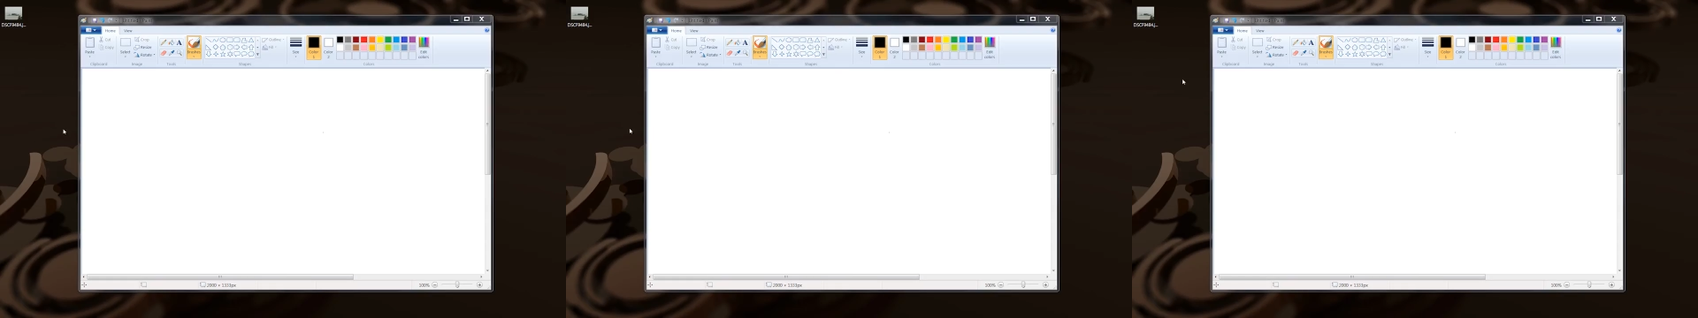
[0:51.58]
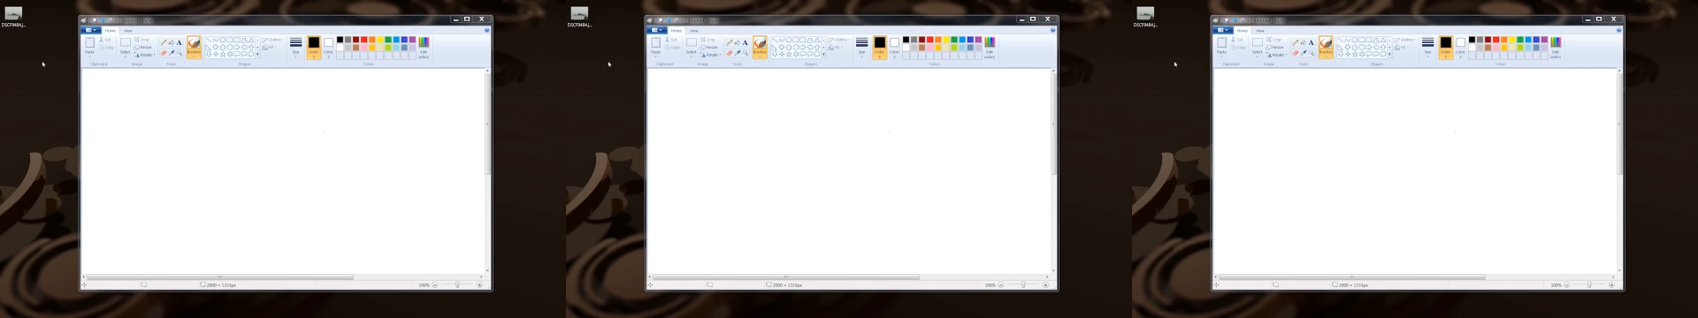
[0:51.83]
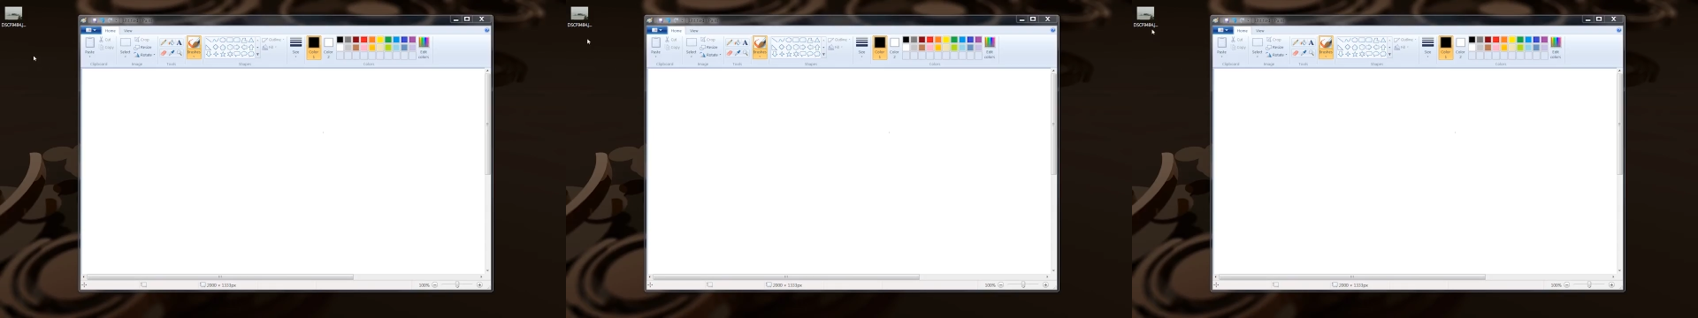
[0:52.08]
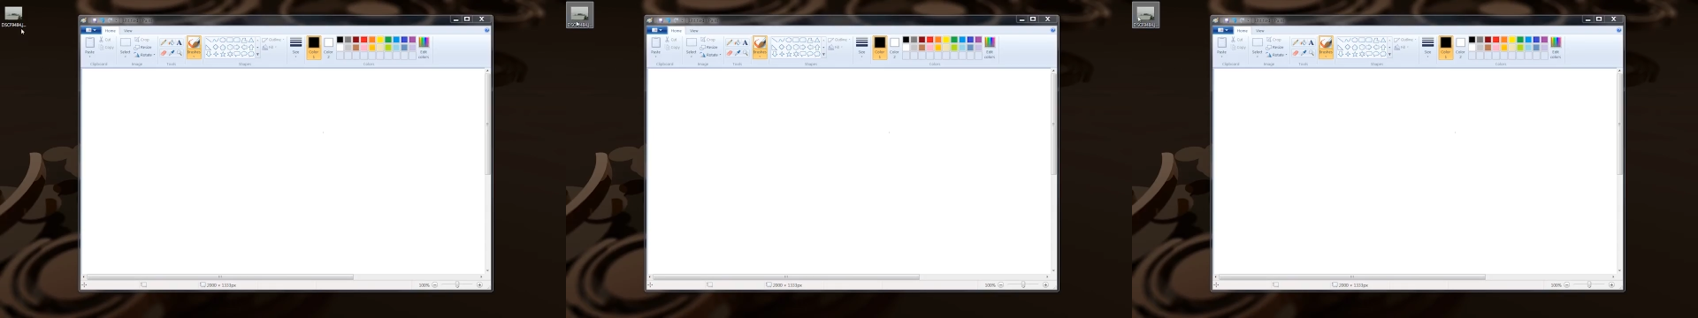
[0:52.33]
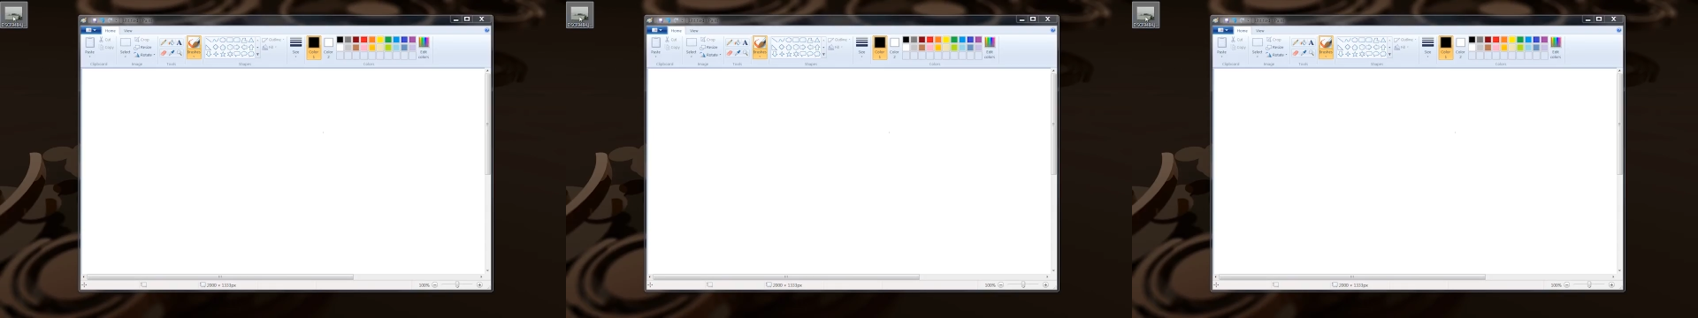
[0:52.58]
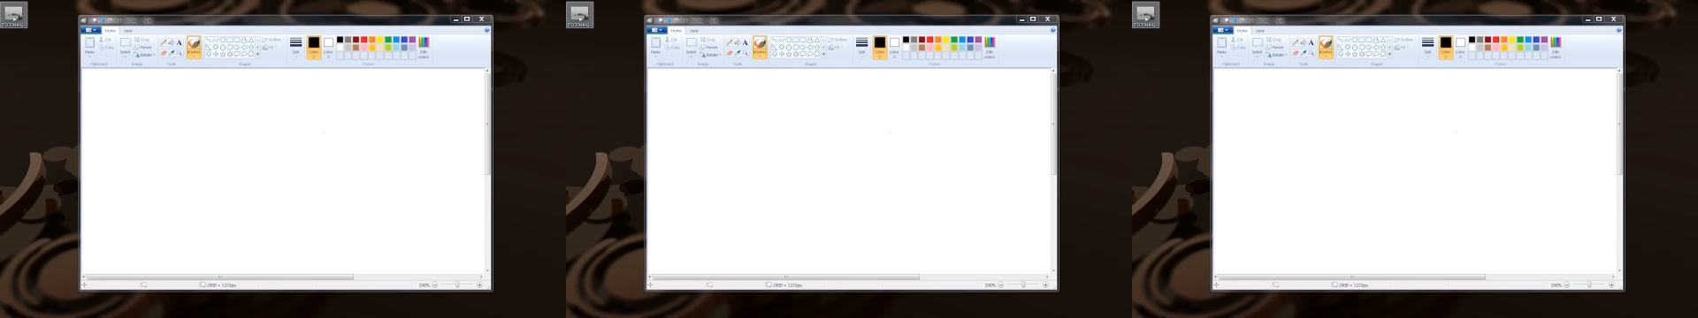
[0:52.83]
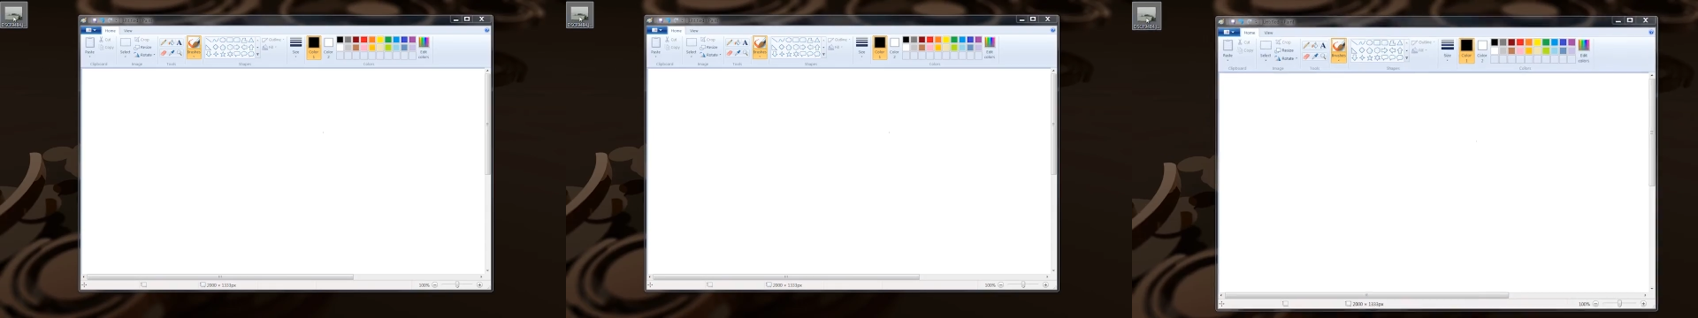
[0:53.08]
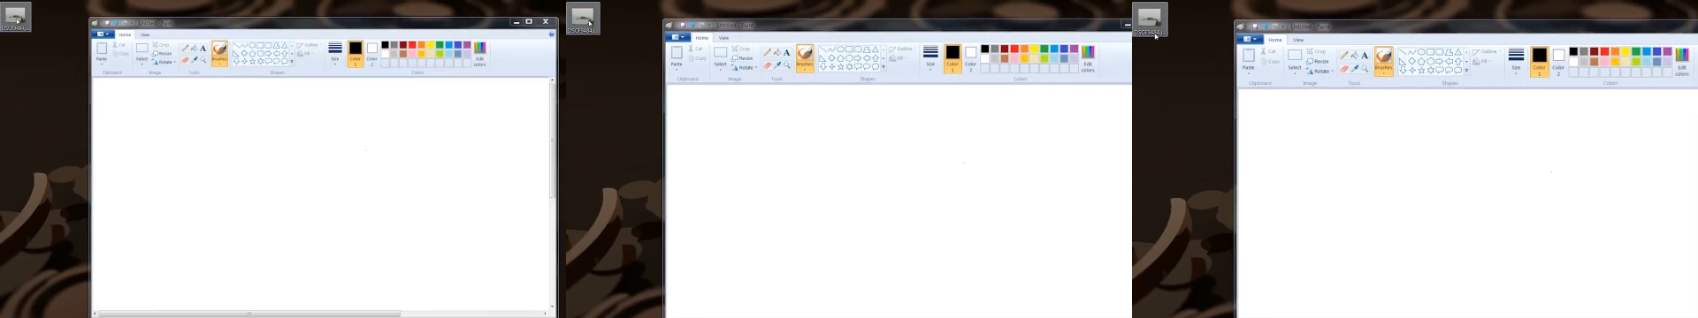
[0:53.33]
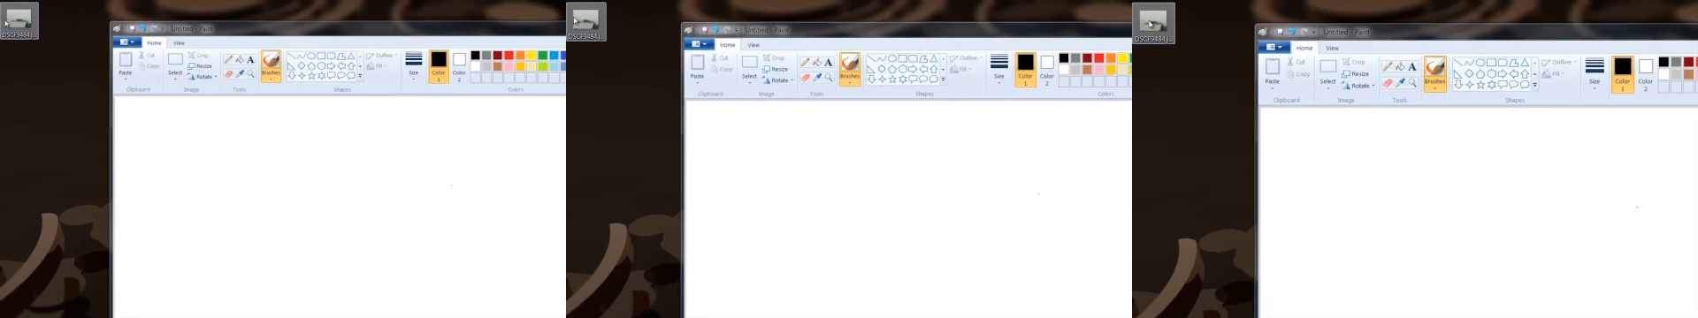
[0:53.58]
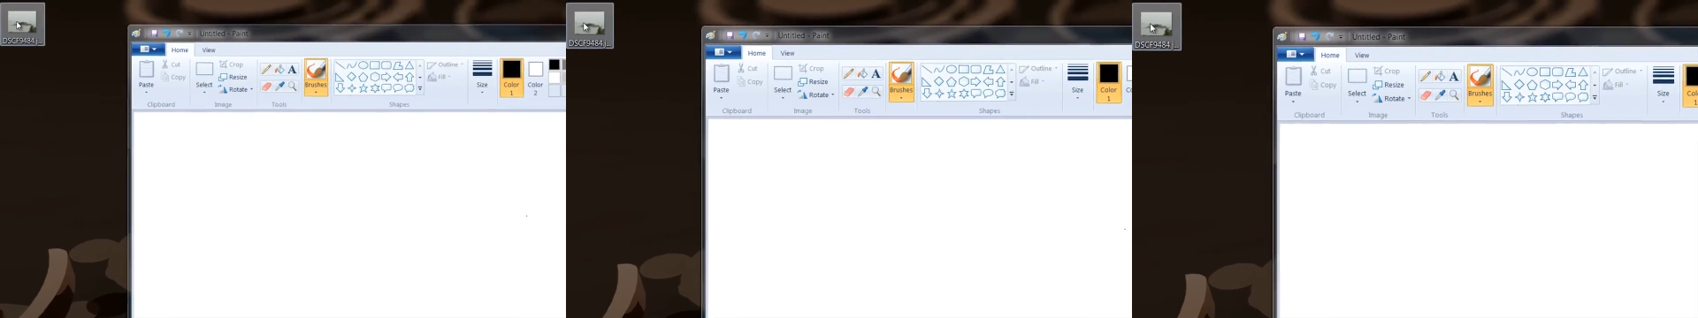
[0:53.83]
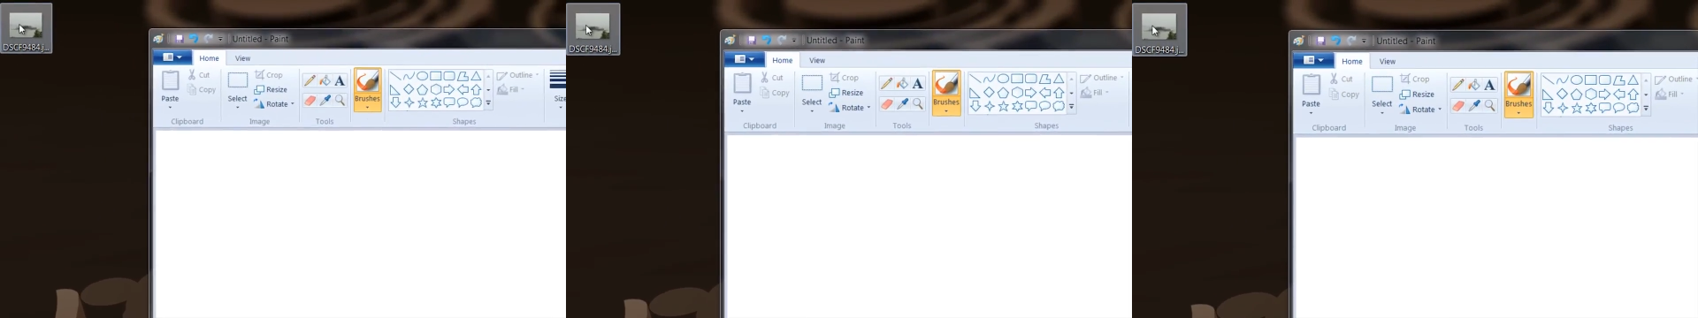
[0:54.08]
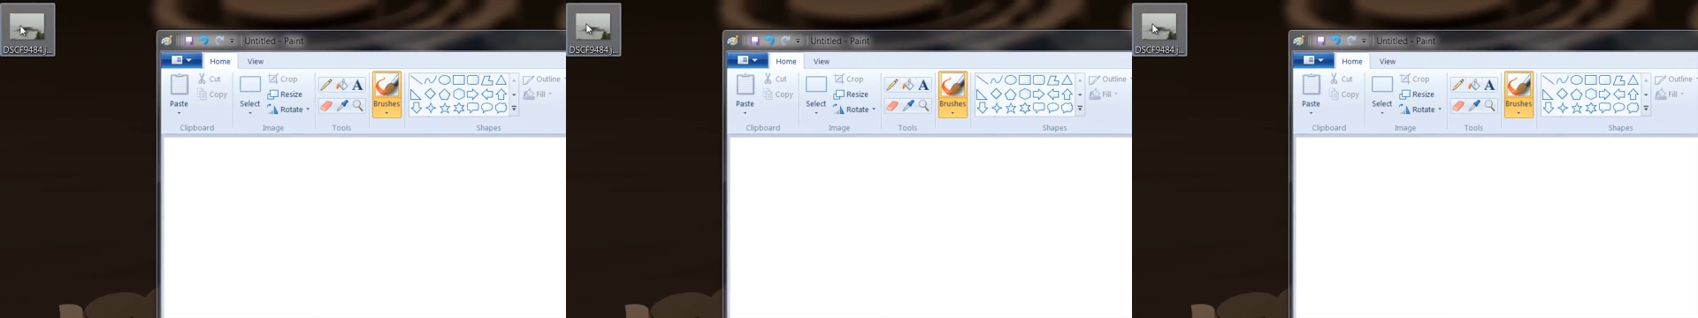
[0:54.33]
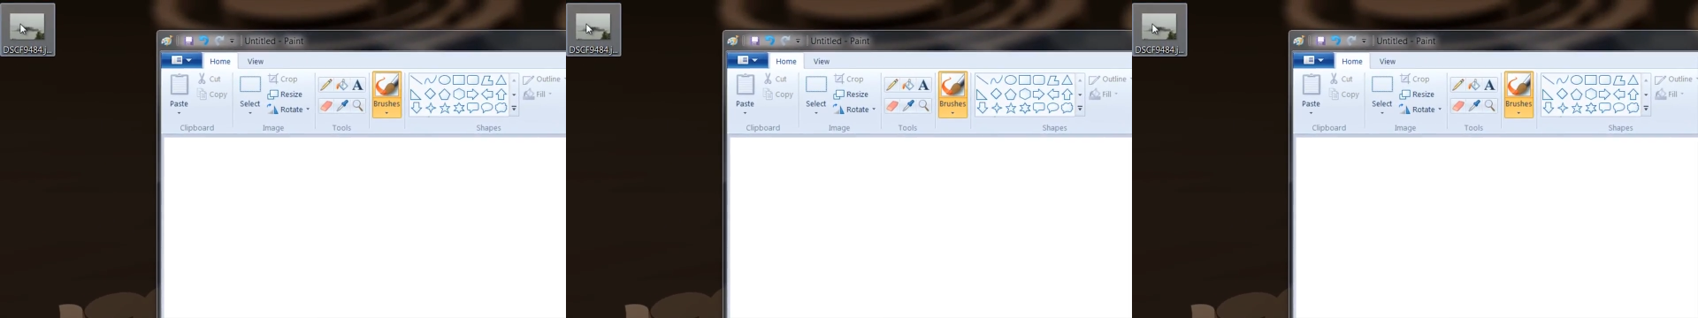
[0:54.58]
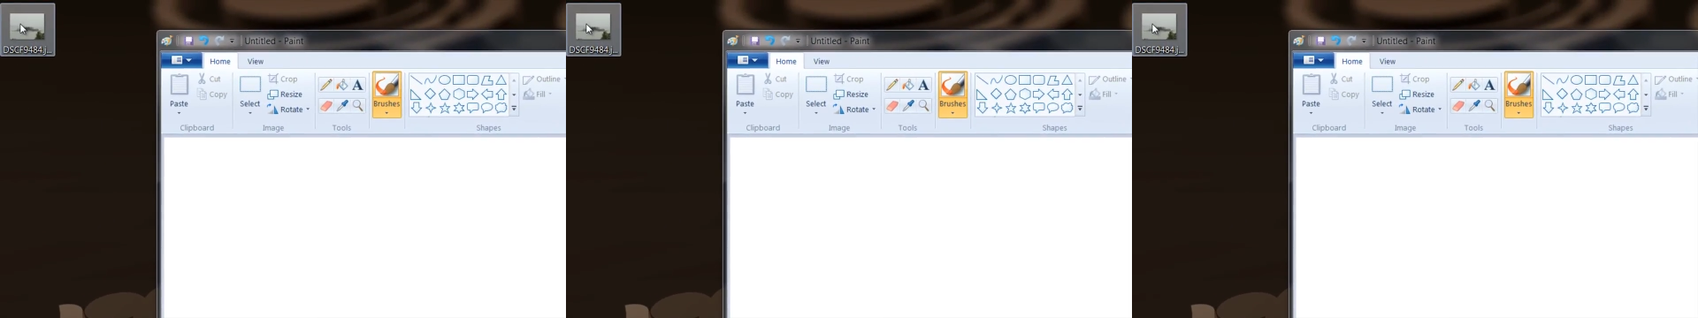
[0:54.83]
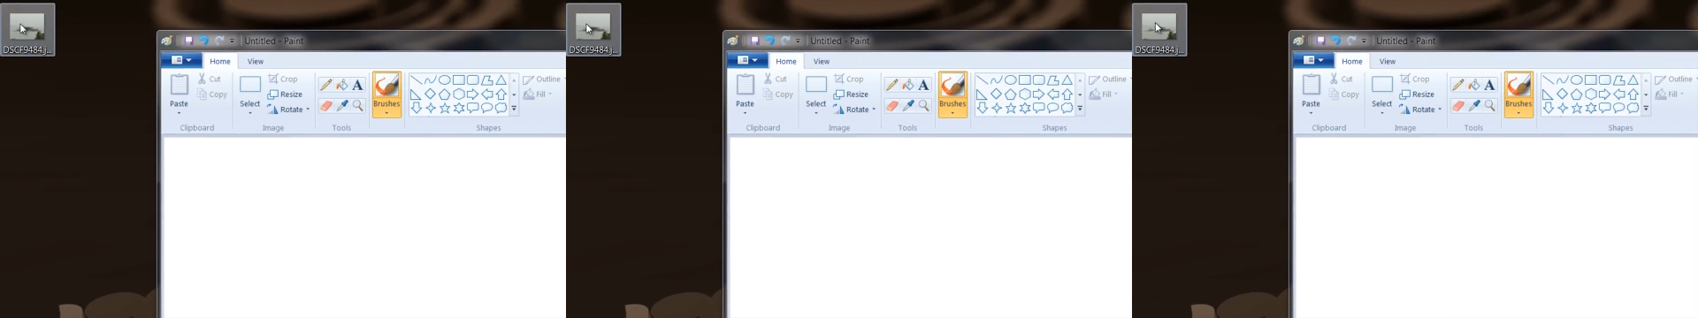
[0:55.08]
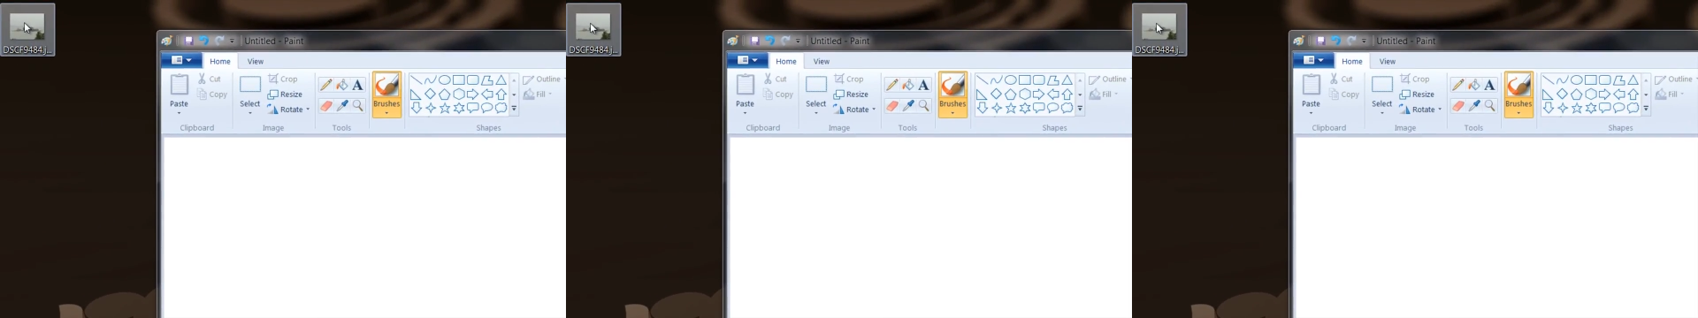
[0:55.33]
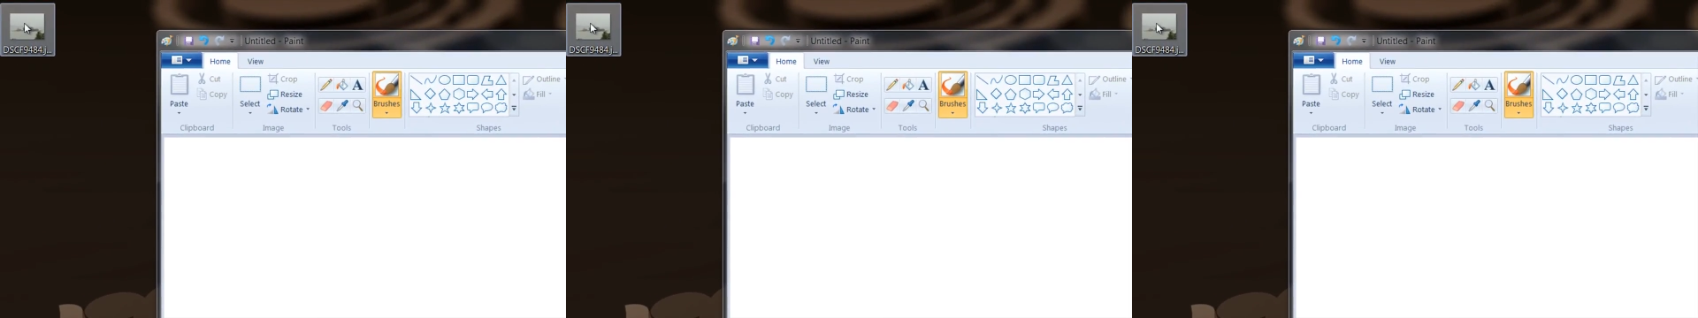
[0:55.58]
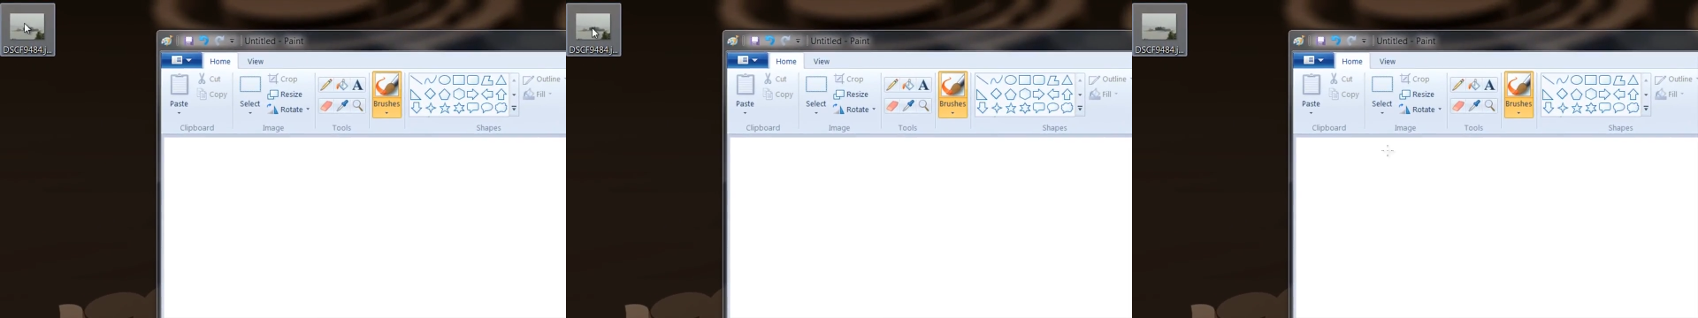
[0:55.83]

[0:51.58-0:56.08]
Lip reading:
(no speaker visible)